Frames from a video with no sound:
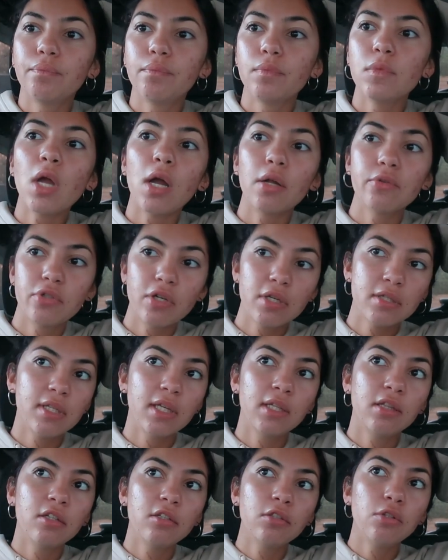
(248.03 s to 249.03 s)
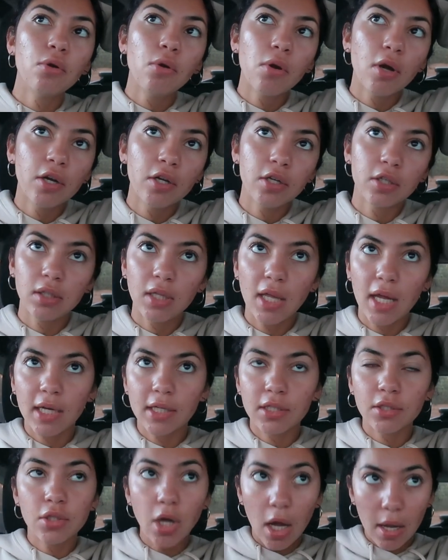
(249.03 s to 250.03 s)
not trusting the Lord or
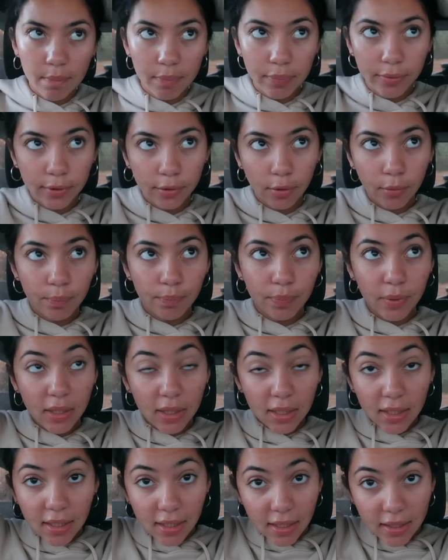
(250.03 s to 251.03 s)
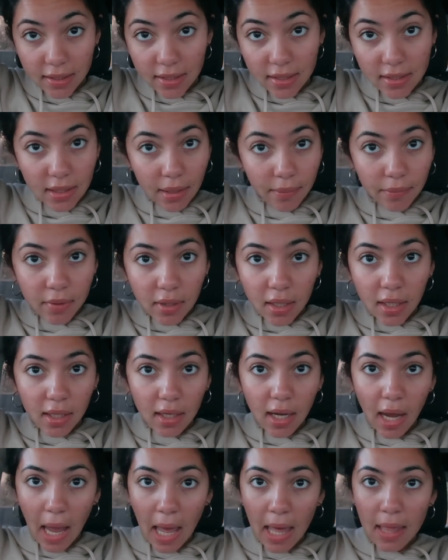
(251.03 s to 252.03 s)
like not being obedient to
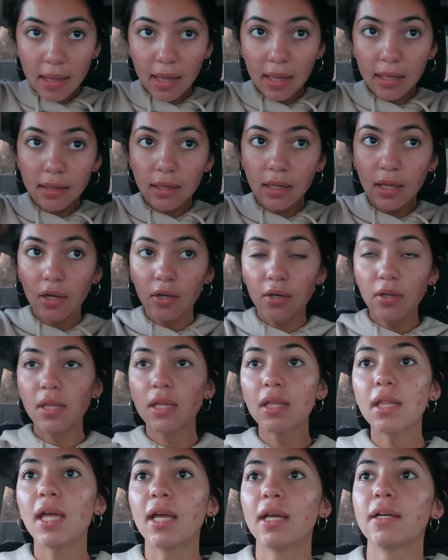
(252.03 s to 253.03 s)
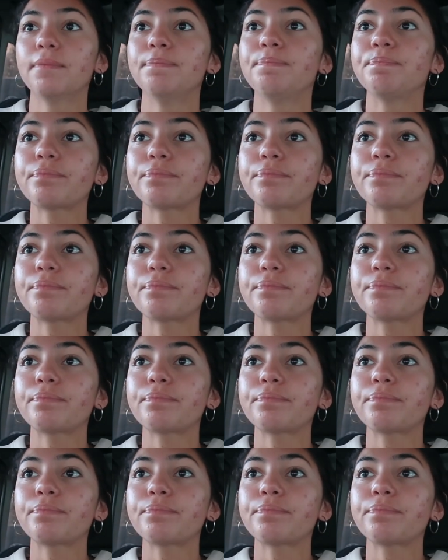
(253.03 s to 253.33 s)
something and then literally like